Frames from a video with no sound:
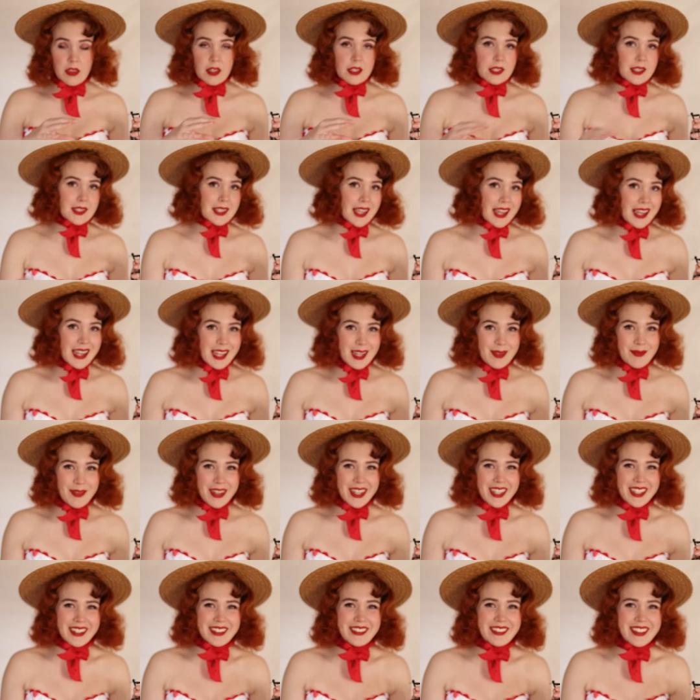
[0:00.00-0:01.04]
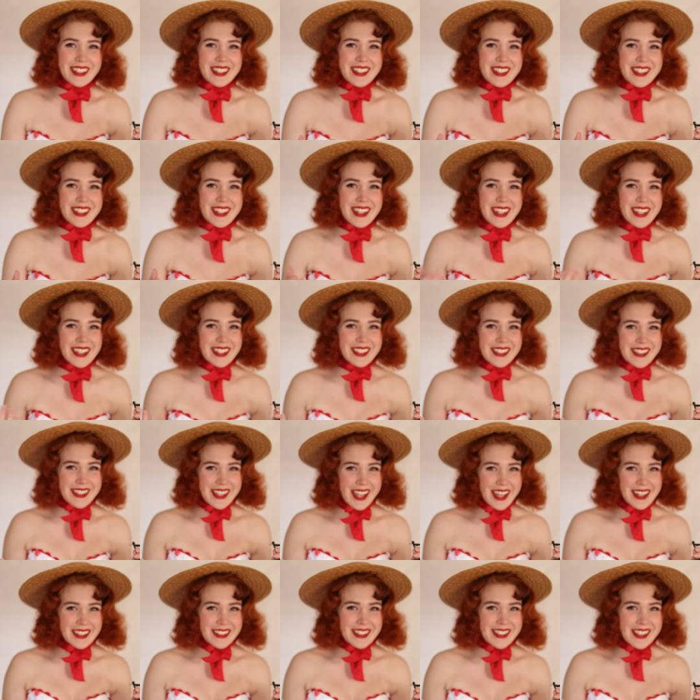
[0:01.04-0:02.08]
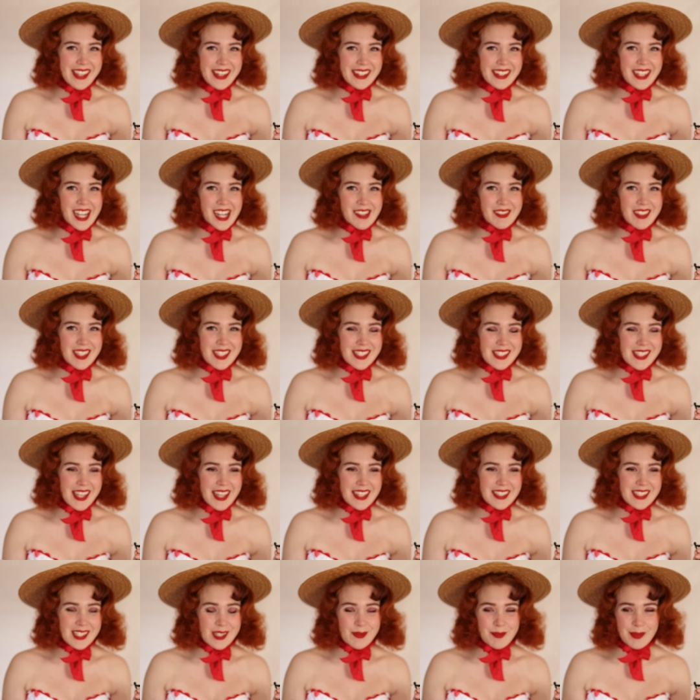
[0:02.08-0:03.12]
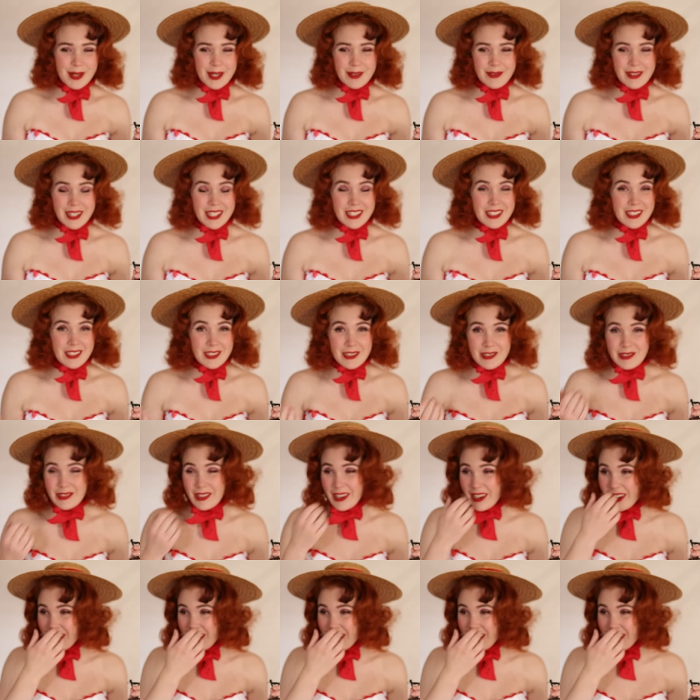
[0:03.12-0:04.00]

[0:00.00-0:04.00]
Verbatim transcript: the same, which sounds like common sense, but when you